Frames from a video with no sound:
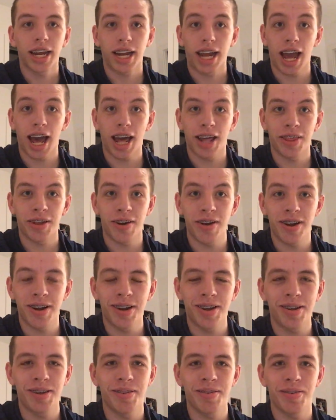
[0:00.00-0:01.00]

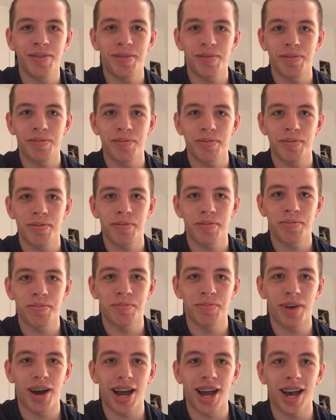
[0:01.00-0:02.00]
Katherine,
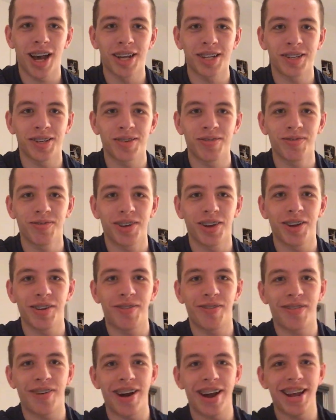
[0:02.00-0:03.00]
my awesome good
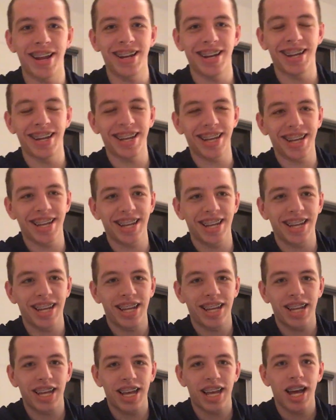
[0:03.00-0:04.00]
friend,
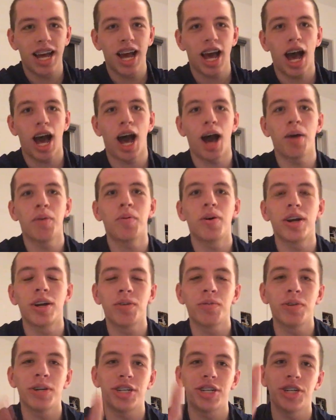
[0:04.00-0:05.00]
I want
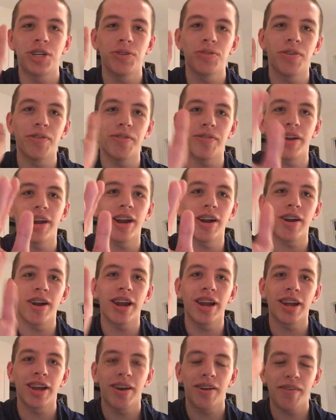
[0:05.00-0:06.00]
to wish you a
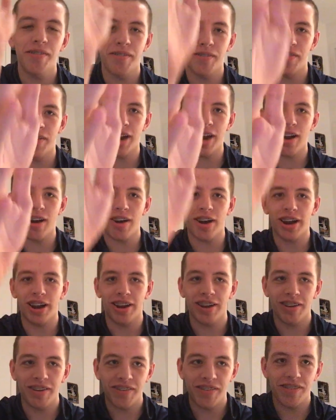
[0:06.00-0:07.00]
very,
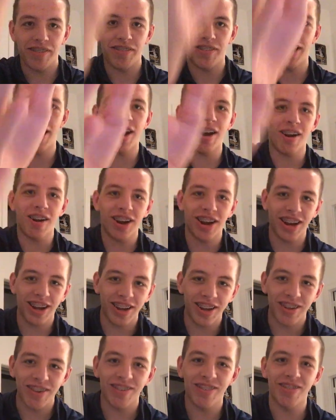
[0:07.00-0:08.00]
very, very,
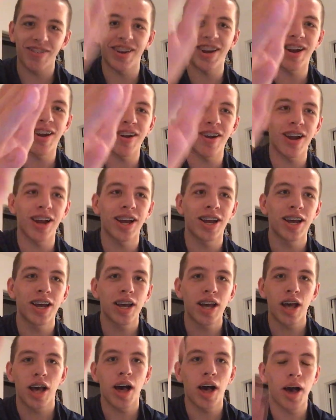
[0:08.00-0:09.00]
very
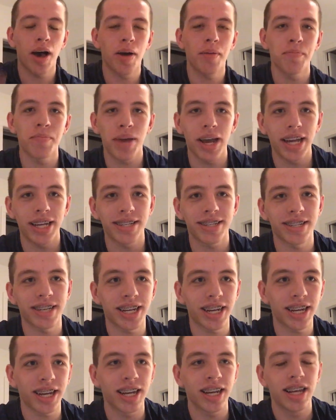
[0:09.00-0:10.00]

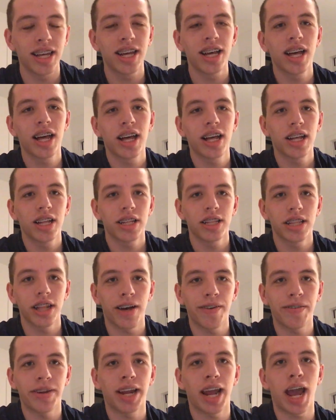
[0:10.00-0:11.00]
amazing,
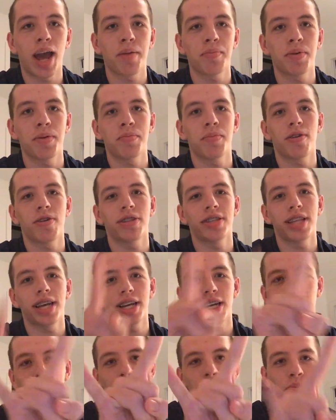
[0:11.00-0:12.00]
loving, happy
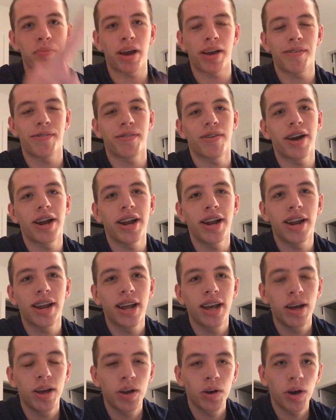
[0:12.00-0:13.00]
birthday to you, my friend.
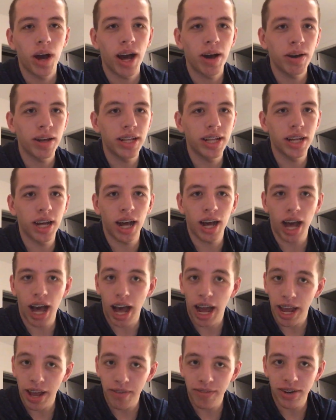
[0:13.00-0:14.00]

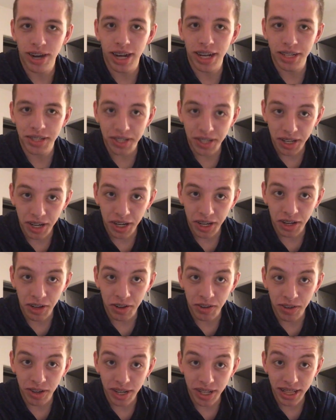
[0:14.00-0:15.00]
I have not seen
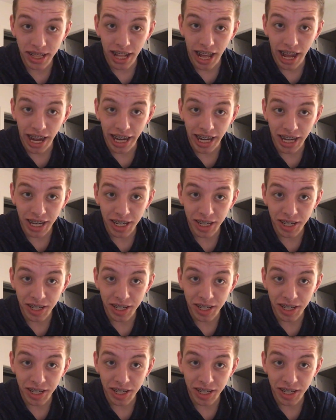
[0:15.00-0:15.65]
you in like